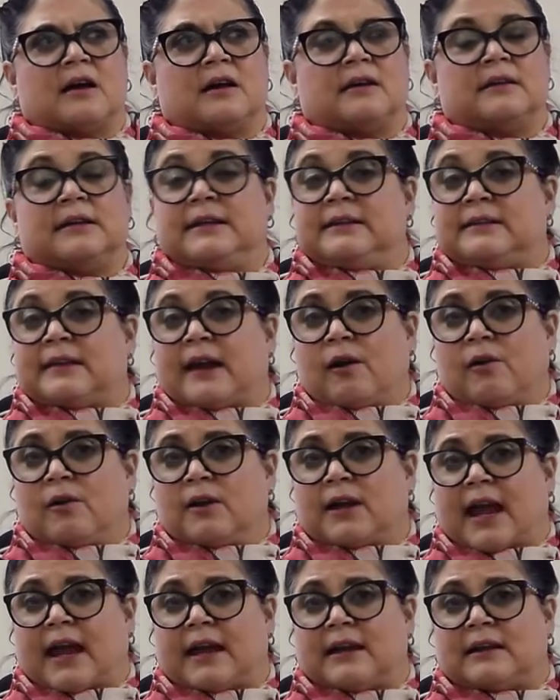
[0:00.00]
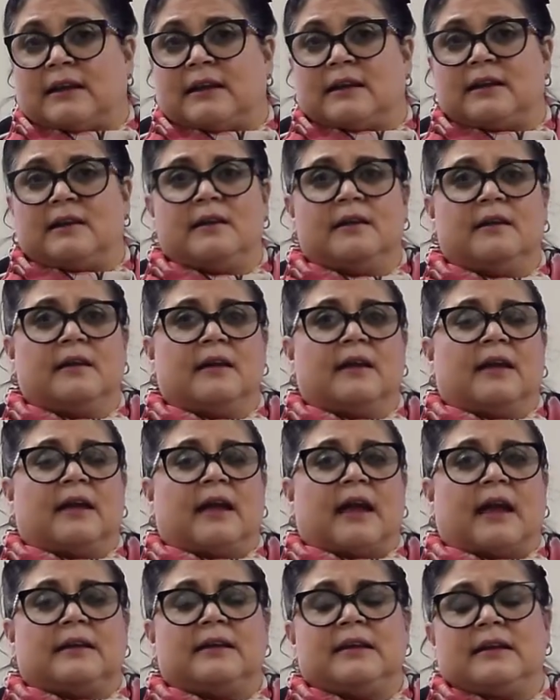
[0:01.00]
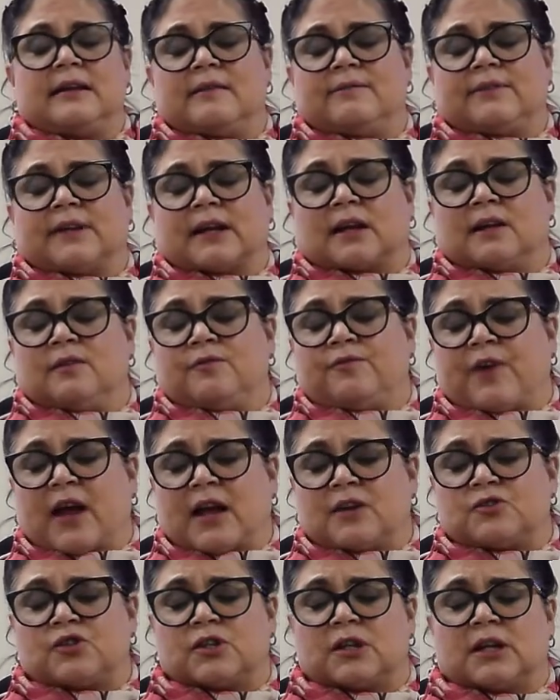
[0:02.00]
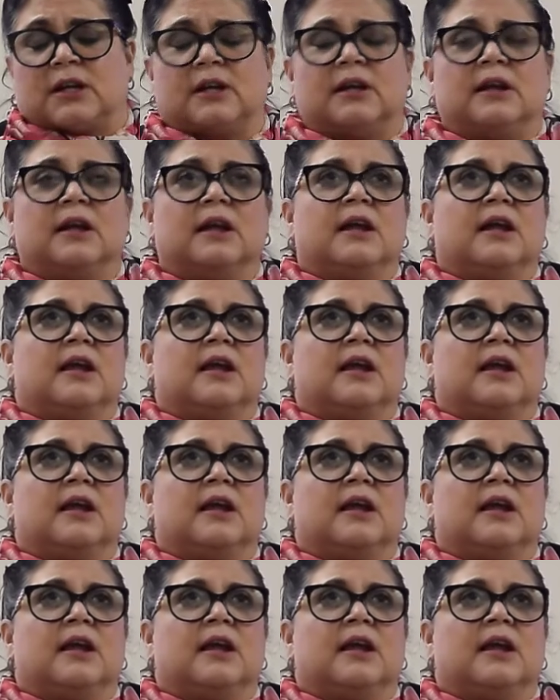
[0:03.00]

interrogated and he gives a confession,